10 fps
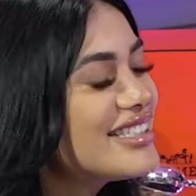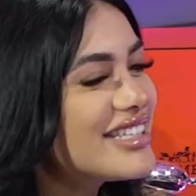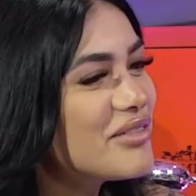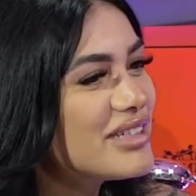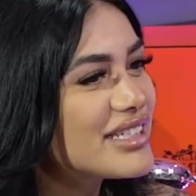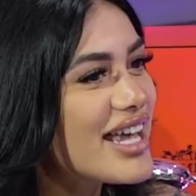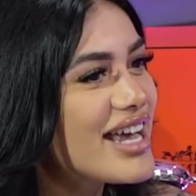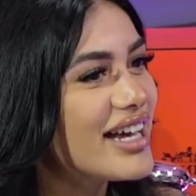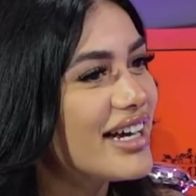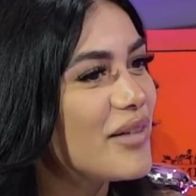it was
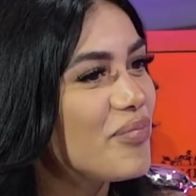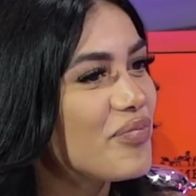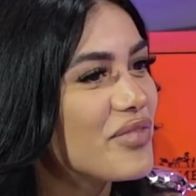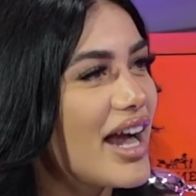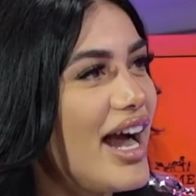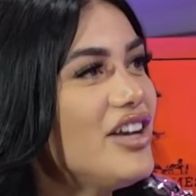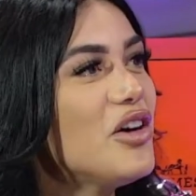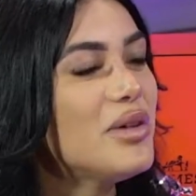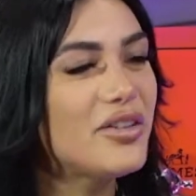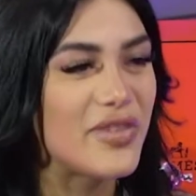like, I know
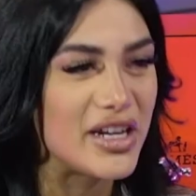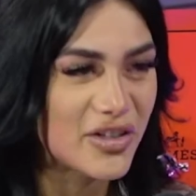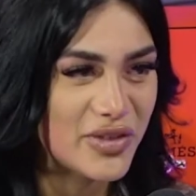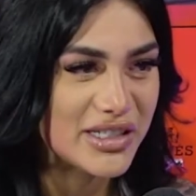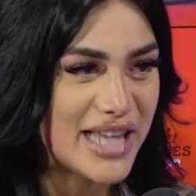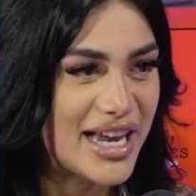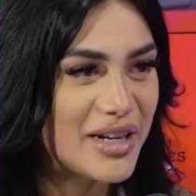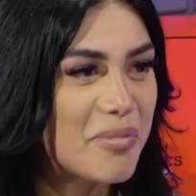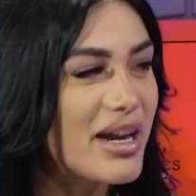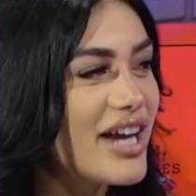what a finger feels like,
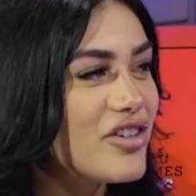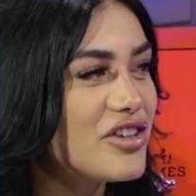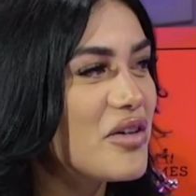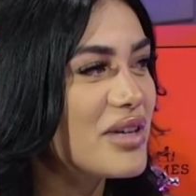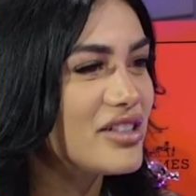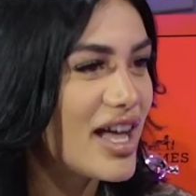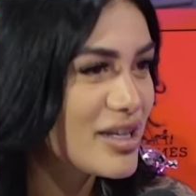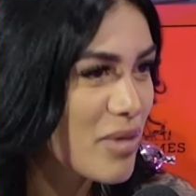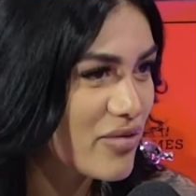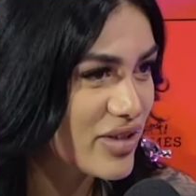but I don't know what a
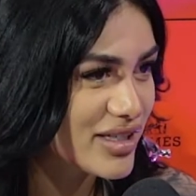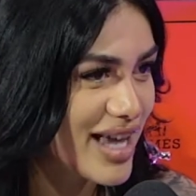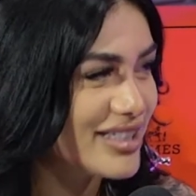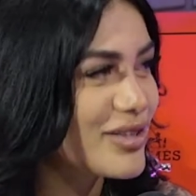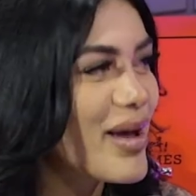lollipop feels like. So I